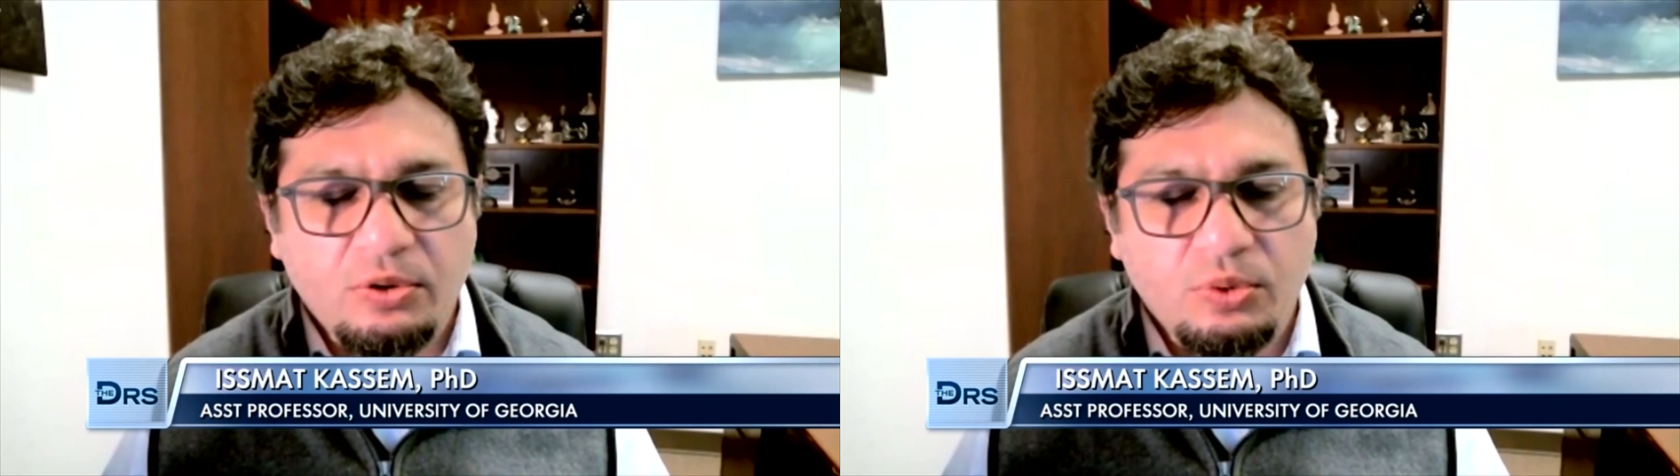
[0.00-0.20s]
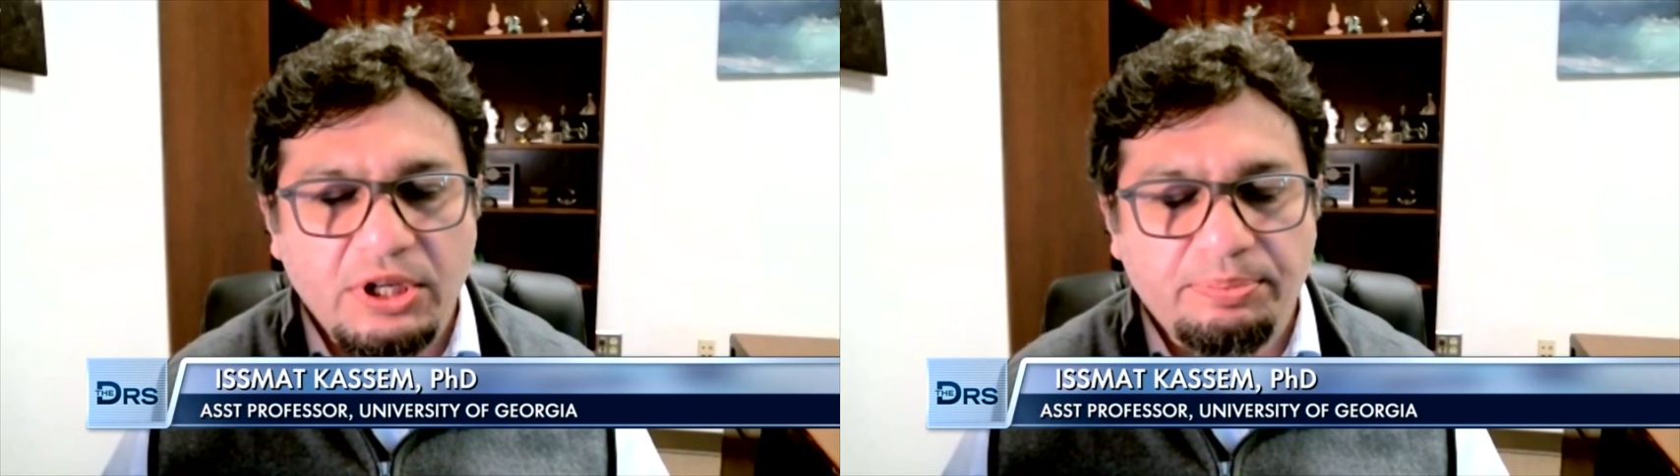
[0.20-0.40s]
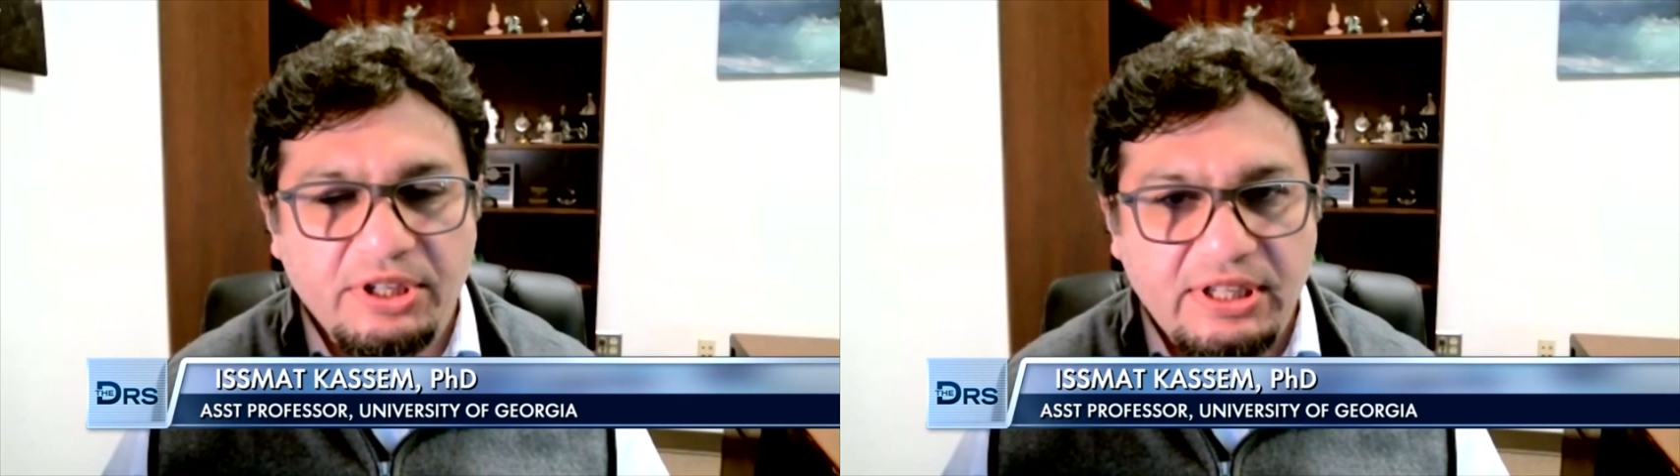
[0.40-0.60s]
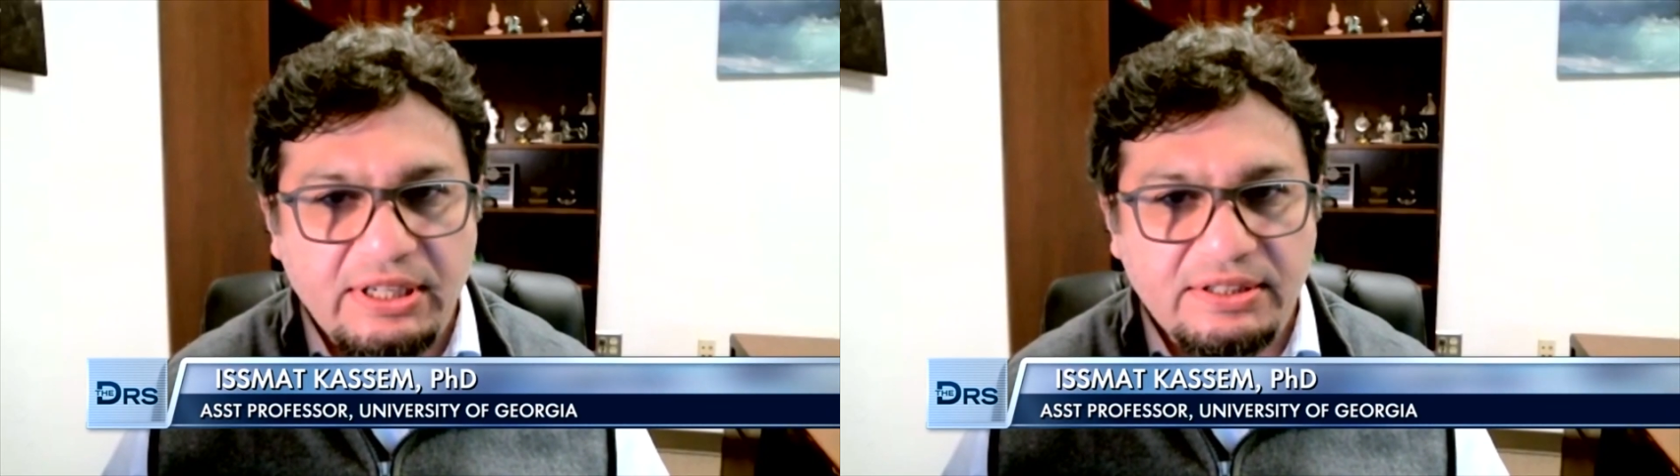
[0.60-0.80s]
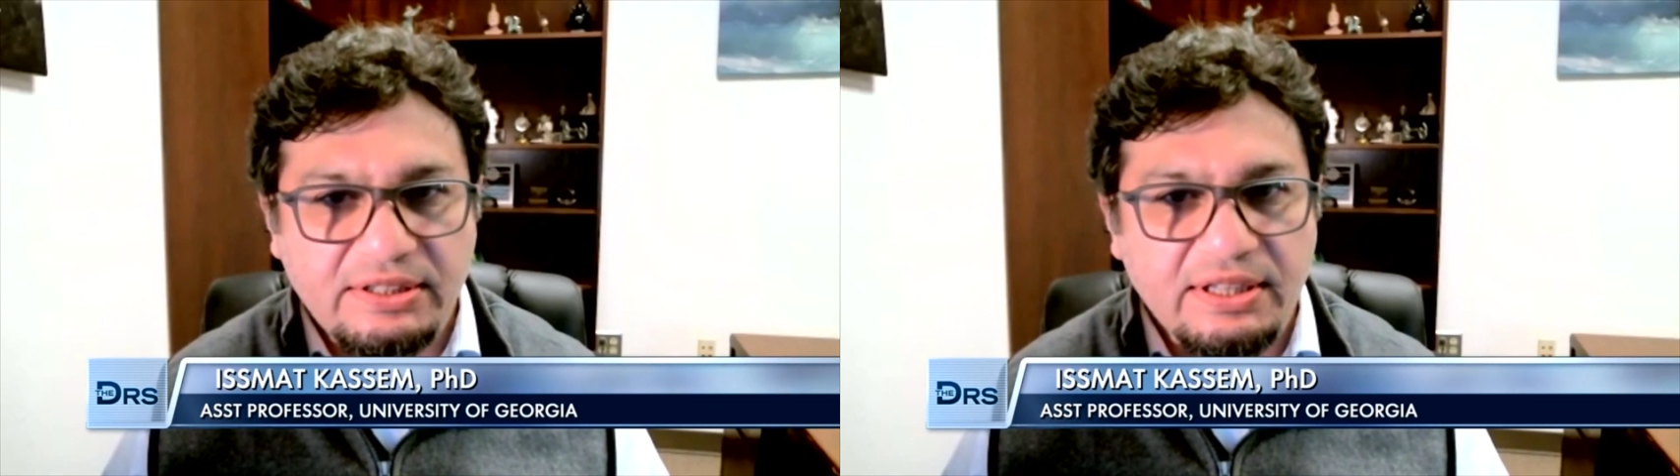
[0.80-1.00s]
we
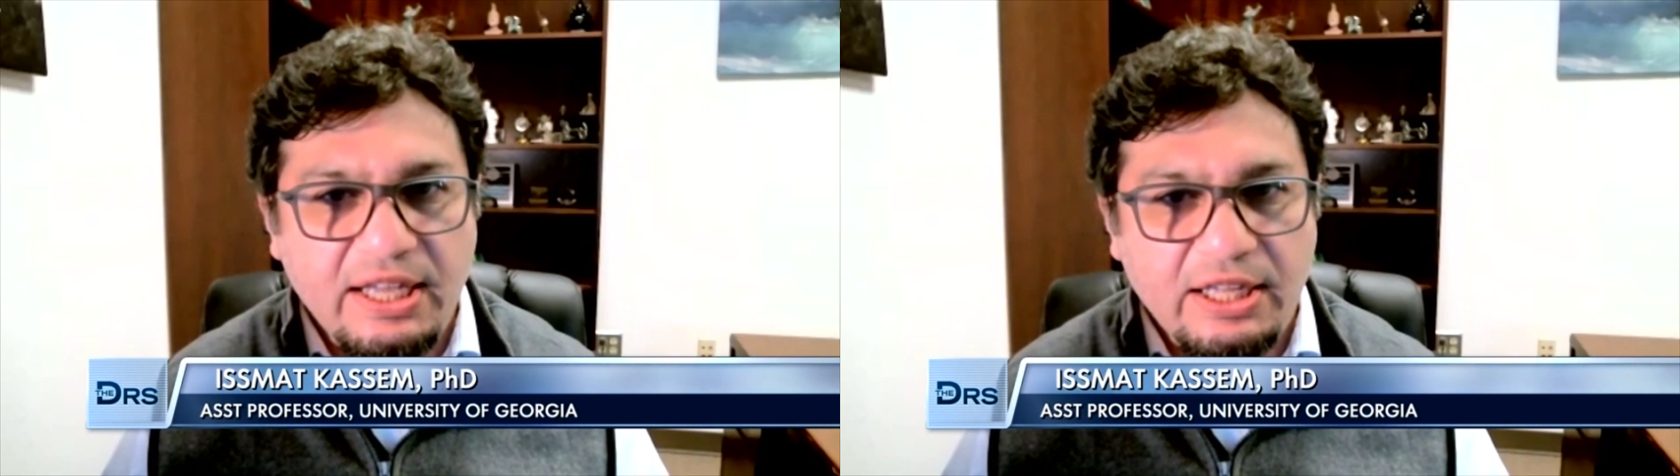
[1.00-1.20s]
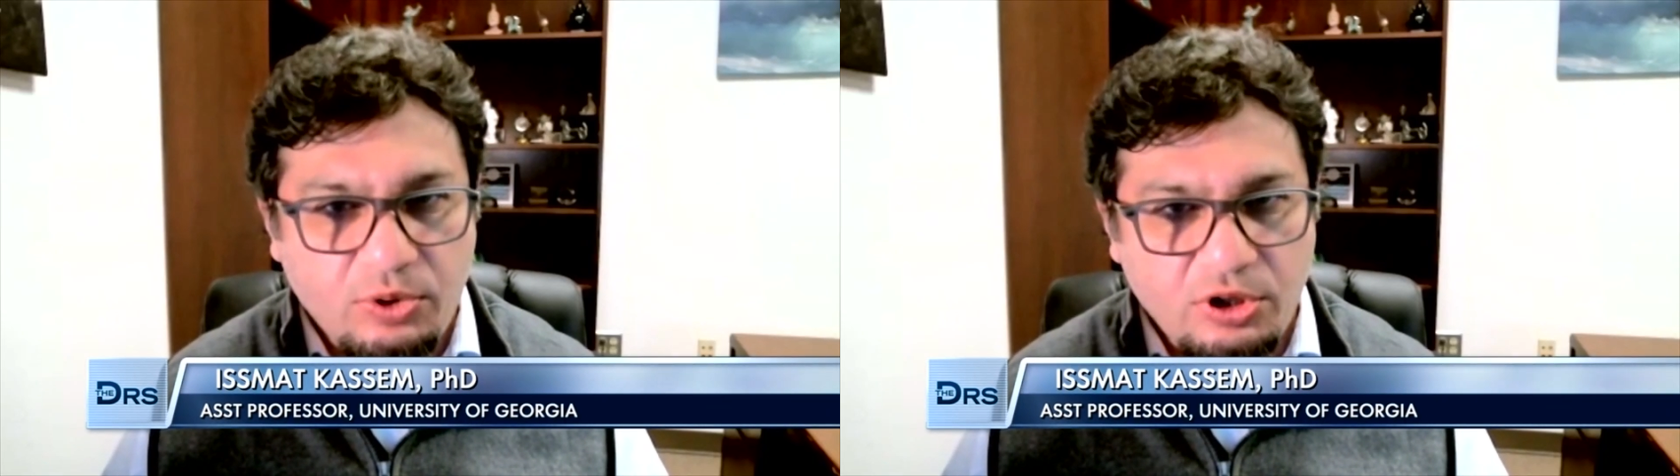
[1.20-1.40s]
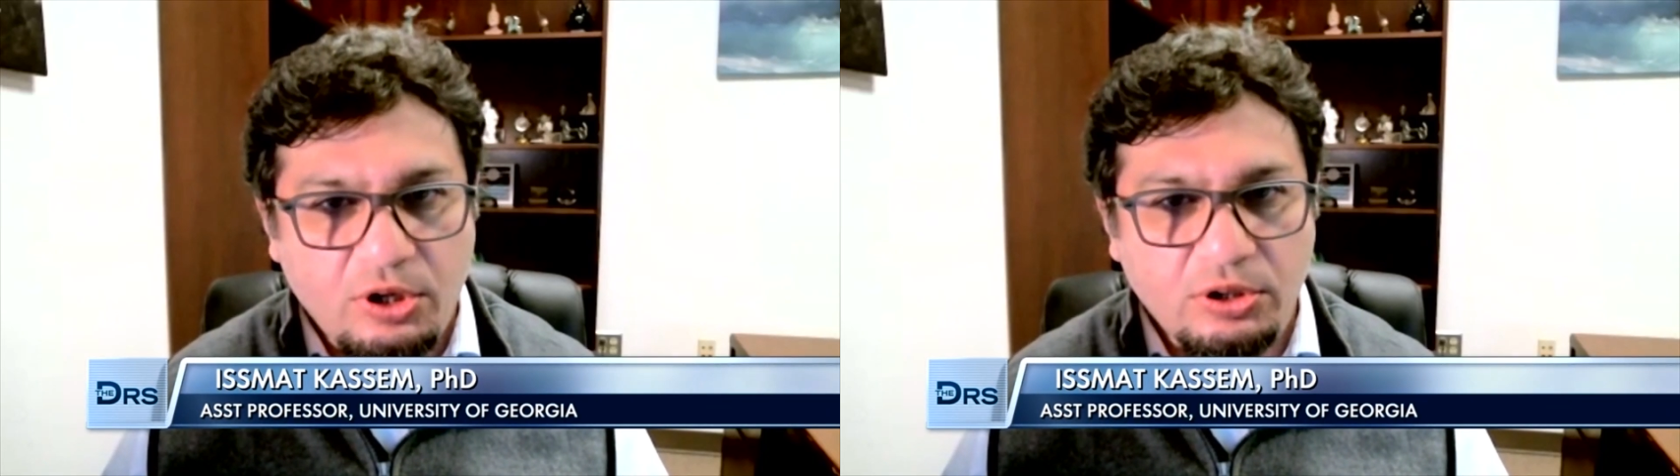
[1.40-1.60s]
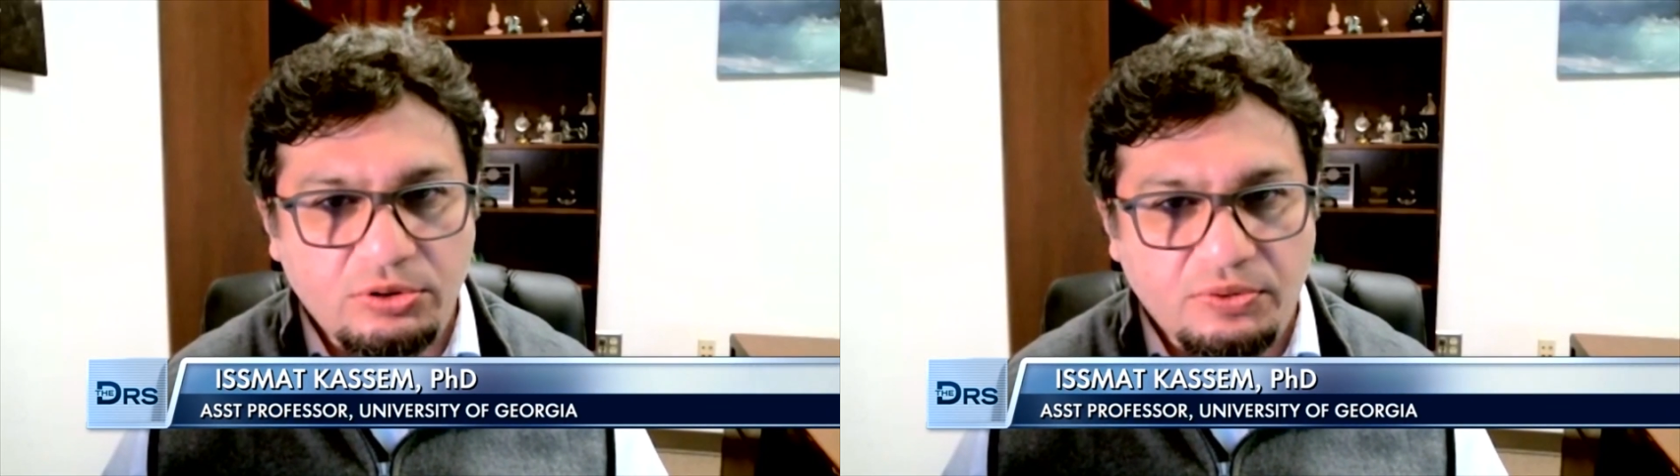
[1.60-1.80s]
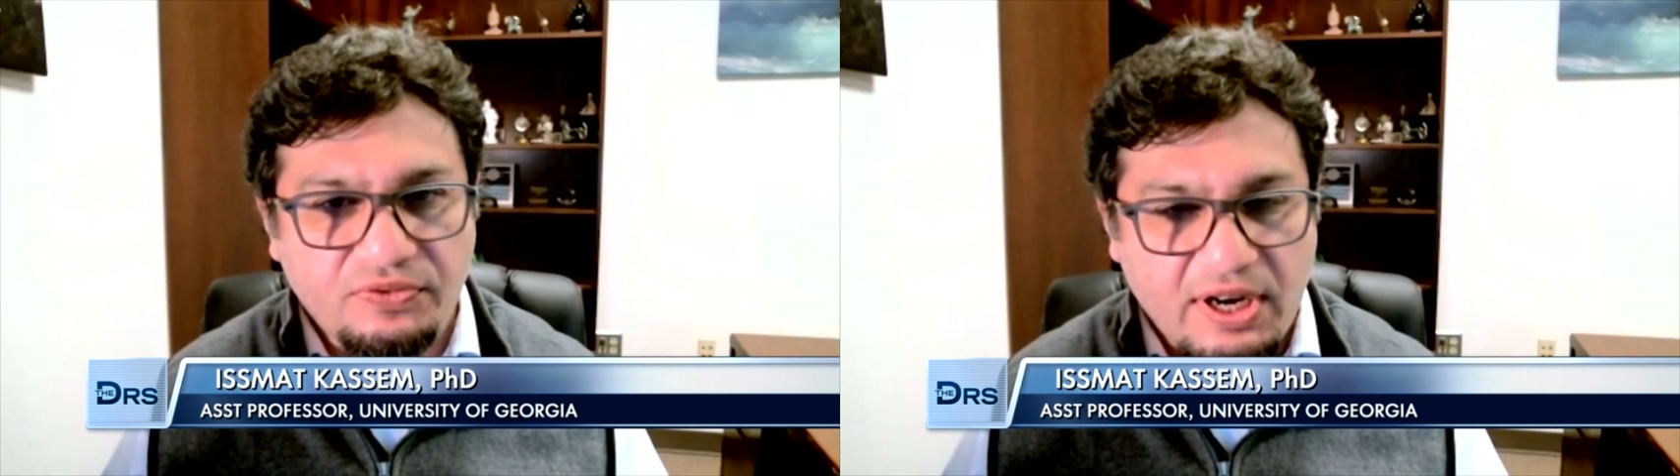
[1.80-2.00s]
predicted that we're going
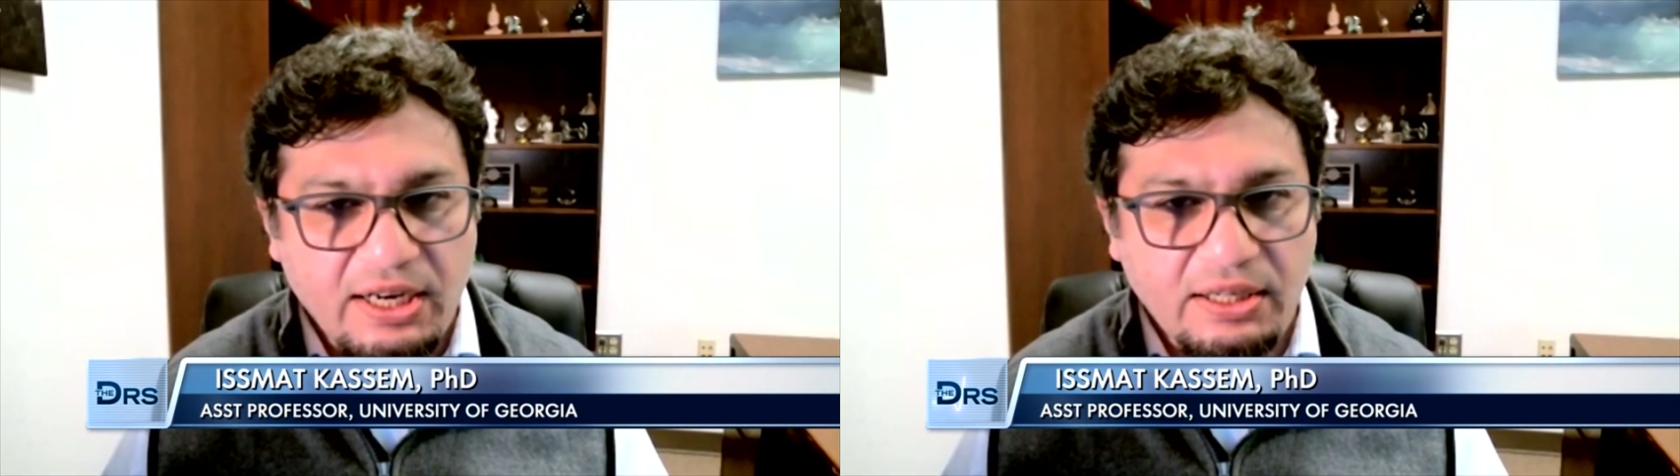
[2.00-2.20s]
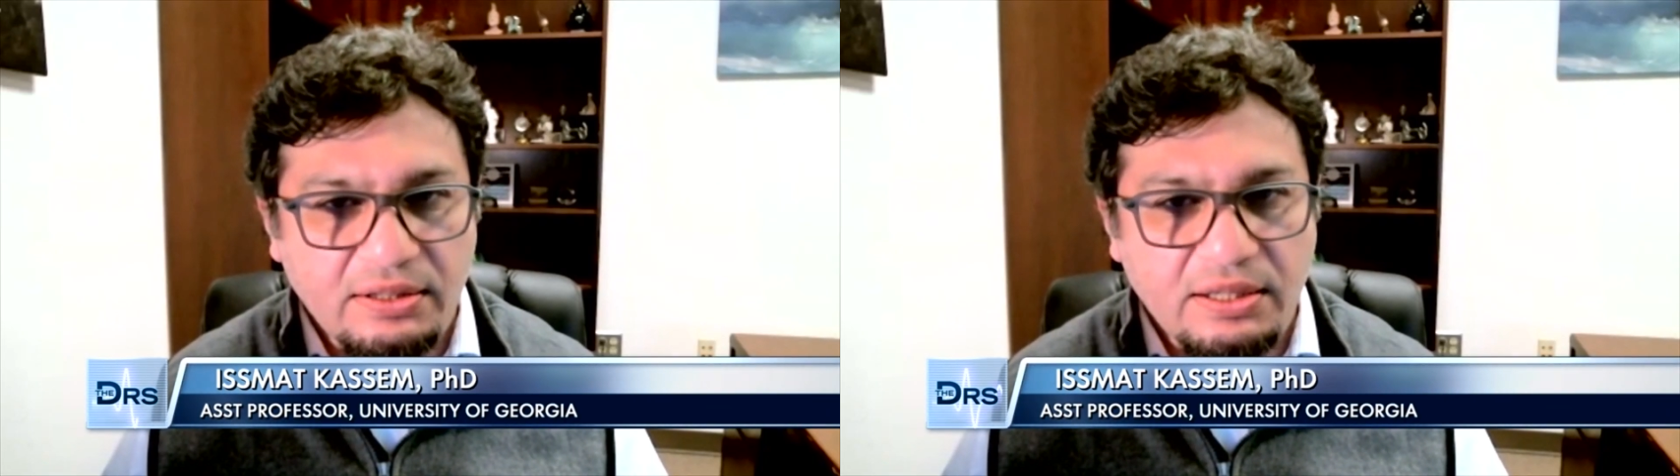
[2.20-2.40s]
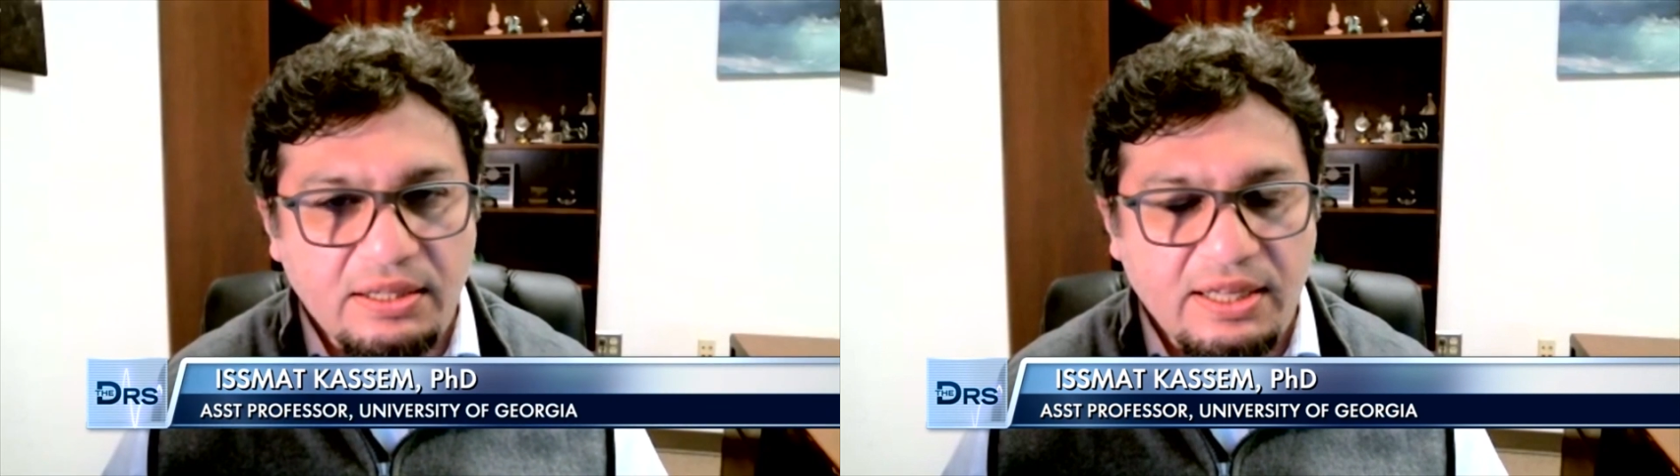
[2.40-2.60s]
to find